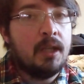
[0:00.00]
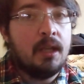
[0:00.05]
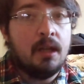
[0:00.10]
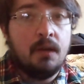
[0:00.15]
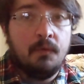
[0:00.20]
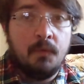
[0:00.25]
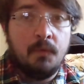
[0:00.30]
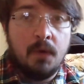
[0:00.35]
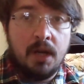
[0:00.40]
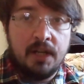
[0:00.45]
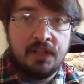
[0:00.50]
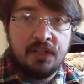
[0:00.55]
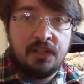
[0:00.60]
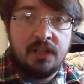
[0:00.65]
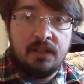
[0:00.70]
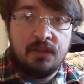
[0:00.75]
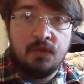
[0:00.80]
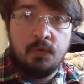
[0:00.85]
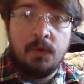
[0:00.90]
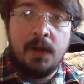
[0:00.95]
I watched
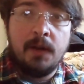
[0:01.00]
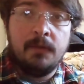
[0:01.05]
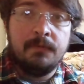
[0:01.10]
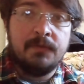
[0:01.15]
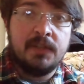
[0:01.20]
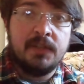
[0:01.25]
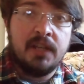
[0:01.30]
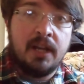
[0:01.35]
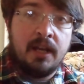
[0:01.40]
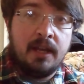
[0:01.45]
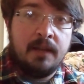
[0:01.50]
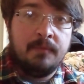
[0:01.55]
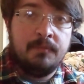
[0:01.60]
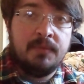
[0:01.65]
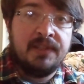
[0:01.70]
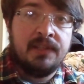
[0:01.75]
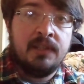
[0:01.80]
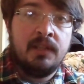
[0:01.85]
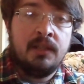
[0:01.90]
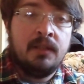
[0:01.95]
it 12
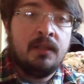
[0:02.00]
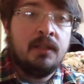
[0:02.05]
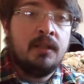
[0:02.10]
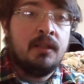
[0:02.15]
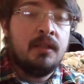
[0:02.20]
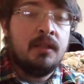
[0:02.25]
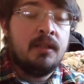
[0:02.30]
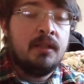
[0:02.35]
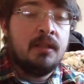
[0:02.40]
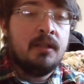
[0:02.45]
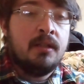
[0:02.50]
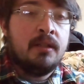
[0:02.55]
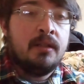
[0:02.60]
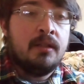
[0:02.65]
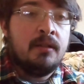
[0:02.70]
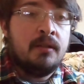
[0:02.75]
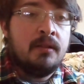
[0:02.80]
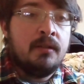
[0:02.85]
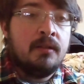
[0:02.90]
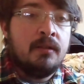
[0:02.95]
times
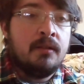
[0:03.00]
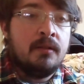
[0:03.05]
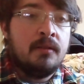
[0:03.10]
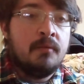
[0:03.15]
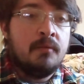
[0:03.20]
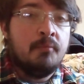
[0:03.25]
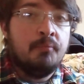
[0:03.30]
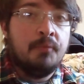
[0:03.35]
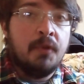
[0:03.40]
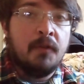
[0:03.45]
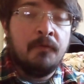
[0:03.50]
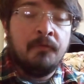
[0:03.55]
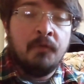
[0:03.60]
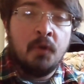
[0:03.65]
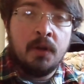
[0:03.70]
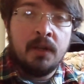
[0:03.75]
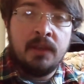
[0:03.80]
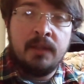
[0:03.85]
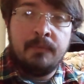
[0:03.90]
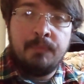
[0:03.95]

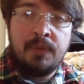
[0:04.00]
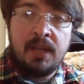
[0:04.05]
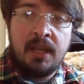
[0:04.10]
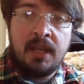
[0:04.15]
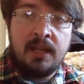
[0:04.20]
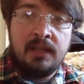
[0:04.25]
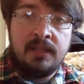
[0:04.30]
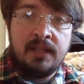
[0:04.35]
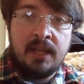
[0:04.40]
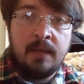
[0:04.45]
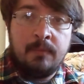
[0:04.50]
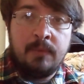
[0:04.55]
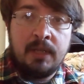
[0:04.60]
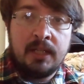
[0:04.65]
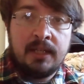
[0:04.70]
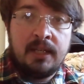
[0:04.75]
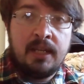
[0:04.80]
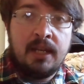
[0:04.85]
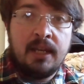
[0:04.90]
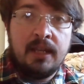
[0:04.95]
before the
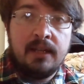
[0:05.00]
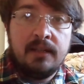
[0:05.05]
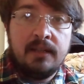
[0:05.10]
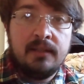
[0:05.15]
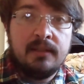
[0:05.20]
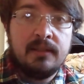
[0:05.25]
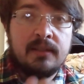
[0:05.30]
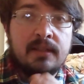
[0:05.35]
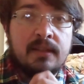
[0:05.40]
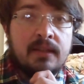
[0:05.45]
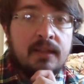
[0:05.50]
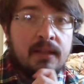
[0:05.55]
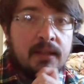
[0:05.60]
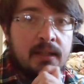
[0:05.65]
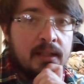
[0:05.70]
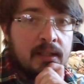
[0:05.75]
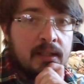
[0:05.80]
pandemic hit.